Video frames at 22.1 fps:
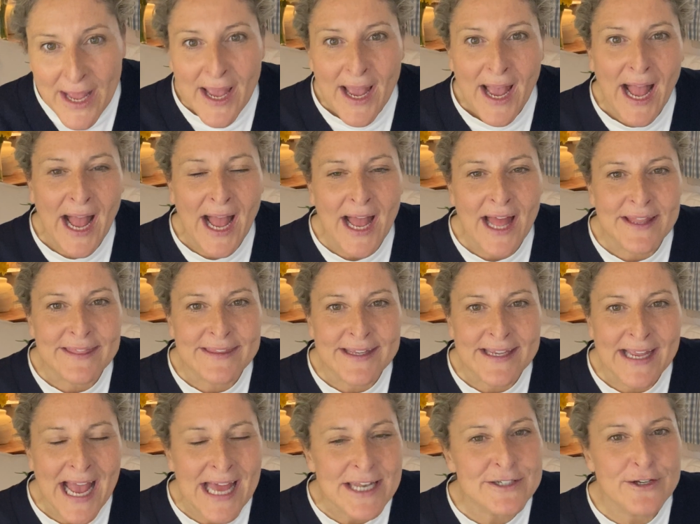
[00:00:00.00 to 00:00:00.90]
And
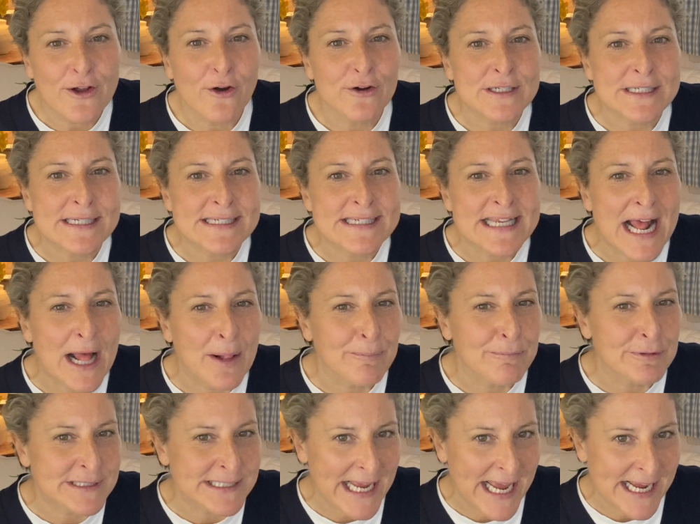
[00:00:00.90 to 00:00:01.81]
the antioxidants
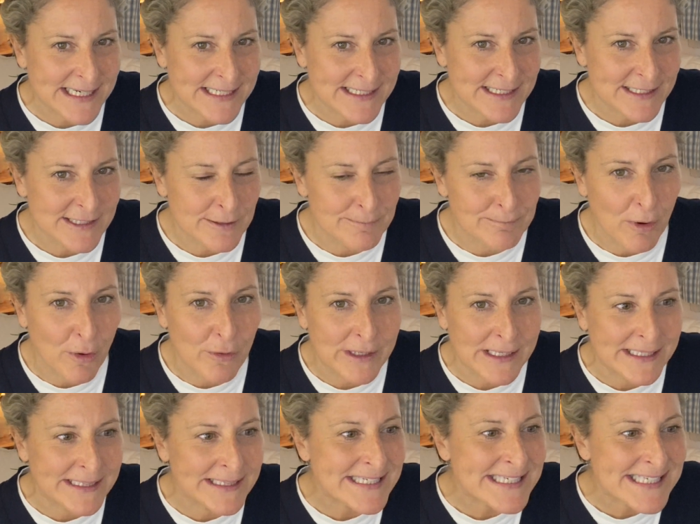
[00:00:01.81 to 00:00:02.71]
help protect the
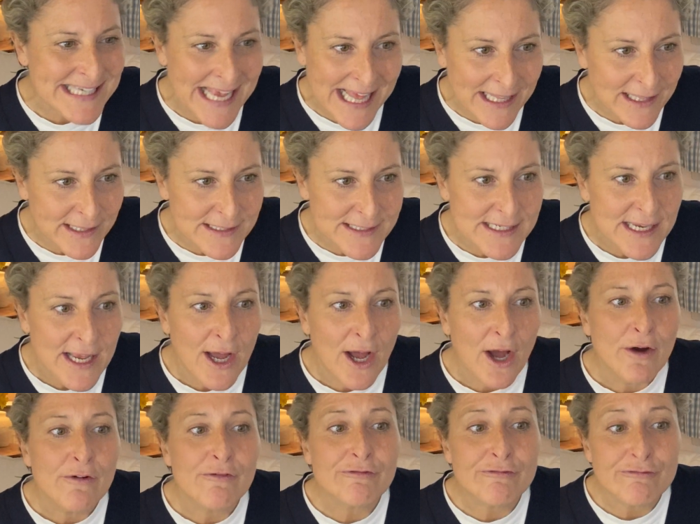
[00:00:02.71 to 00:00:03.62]
body and the cells
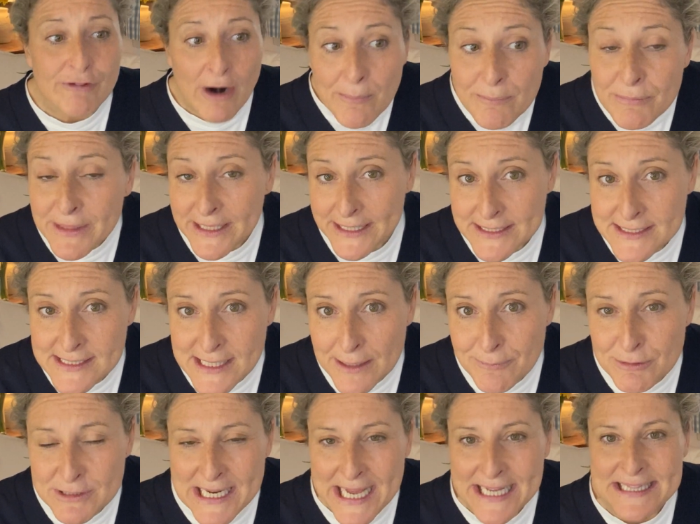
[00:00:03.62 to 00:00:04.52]
from this. They
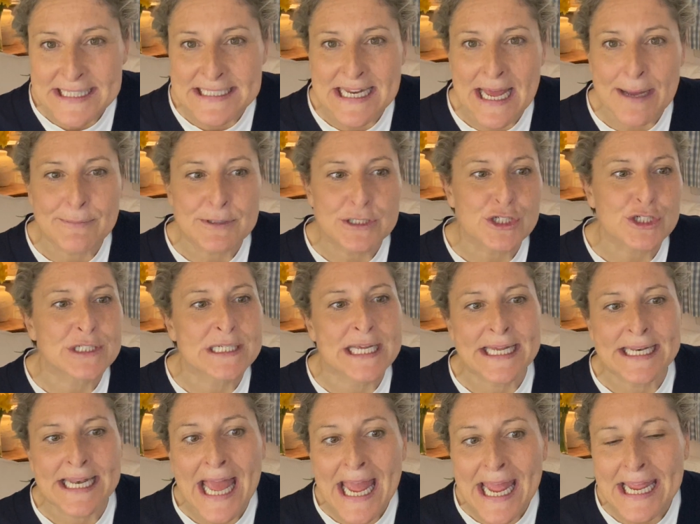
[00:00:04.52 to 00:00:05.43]
protect the damaged
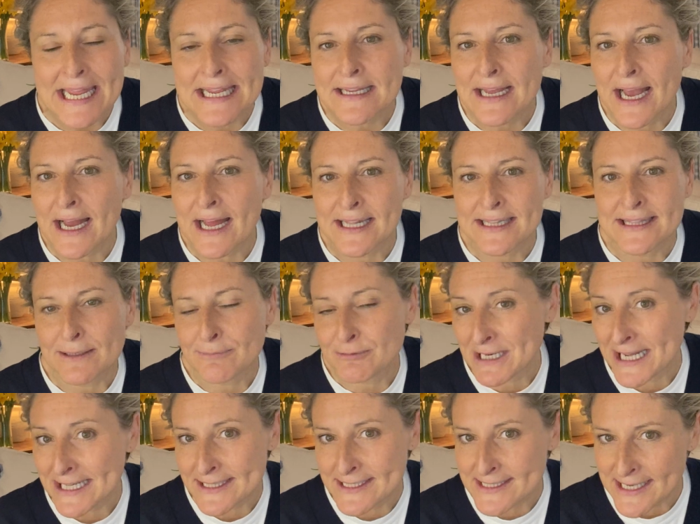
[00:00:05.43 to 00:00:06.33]
DNA and they
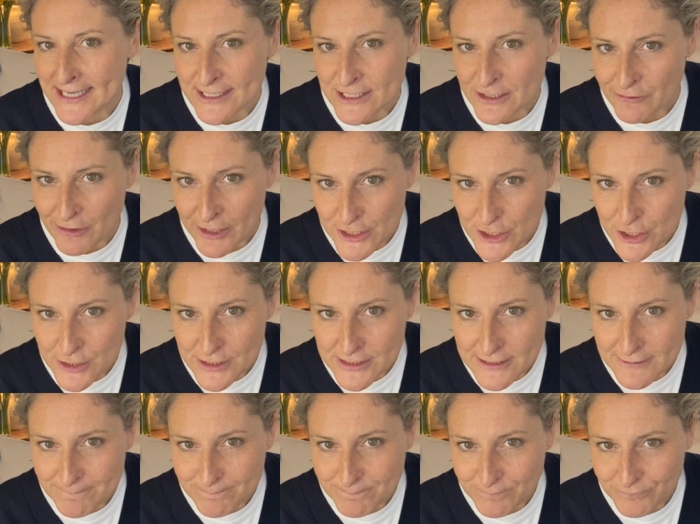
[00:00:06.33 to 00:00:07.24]
protect the cell
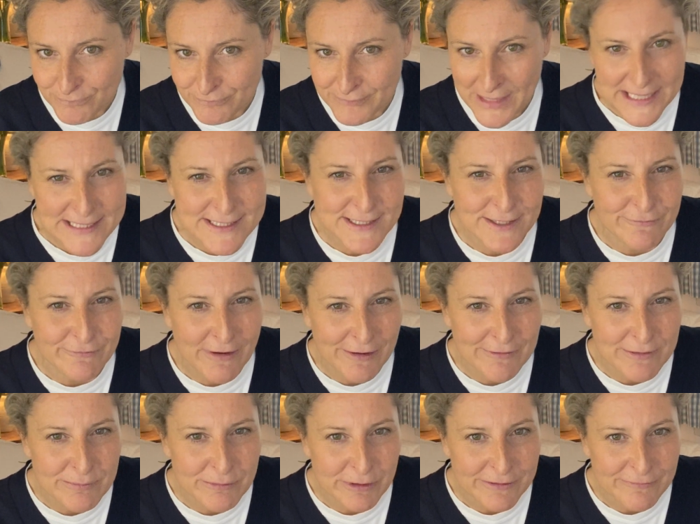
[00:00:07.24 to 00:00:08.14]
structures. That's the
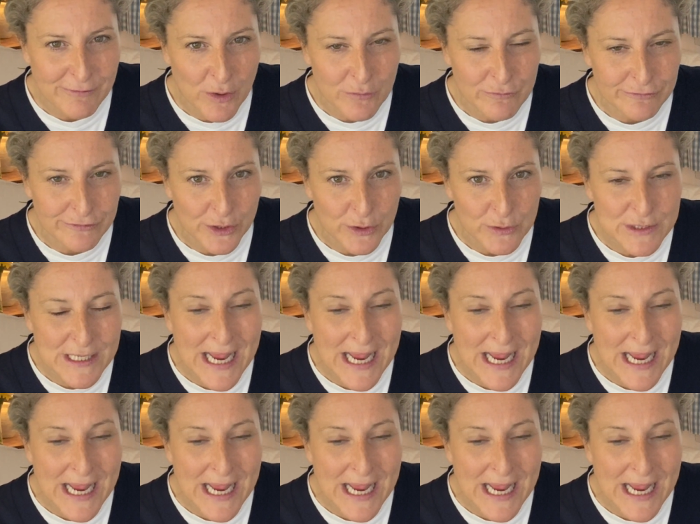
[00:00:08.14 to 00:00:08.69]
very brief overview.